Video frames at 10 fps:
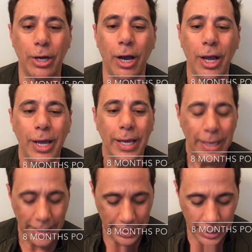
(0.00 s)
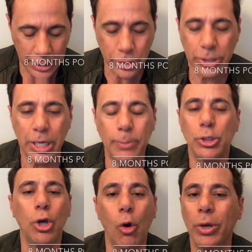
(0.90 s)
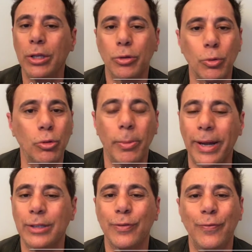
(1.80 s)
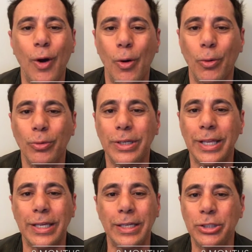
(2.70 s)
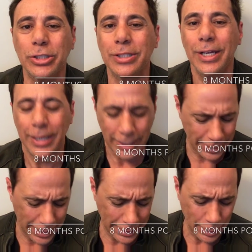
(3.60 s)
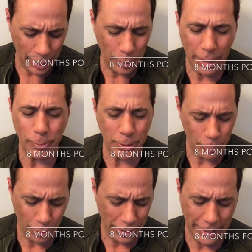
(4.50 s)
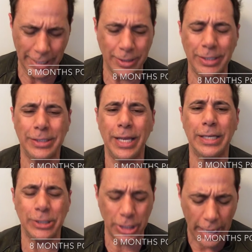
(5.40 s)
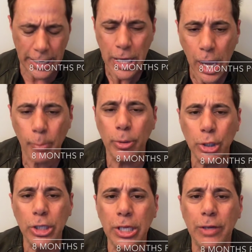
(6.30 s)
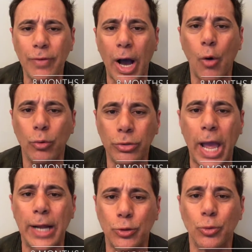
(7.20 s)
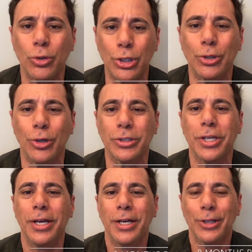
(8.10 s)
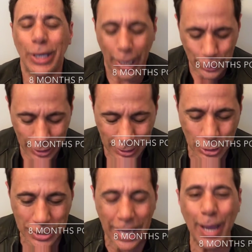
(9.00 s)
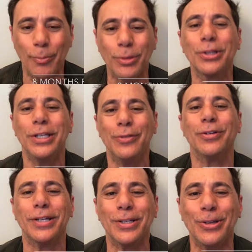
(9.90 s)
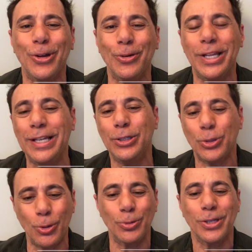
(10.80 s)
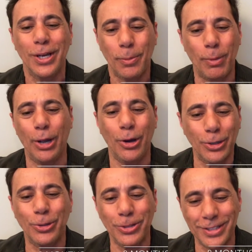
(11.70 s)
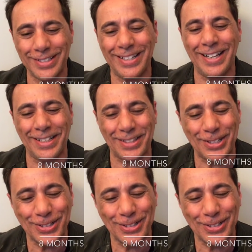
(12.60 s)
cut, and he just keeps going through them on his phone. Like I wake up in the morning and I get these texts. He's like, "I can't believe how natural it looks." Like he just can't believe it, And then he shows my uncle, and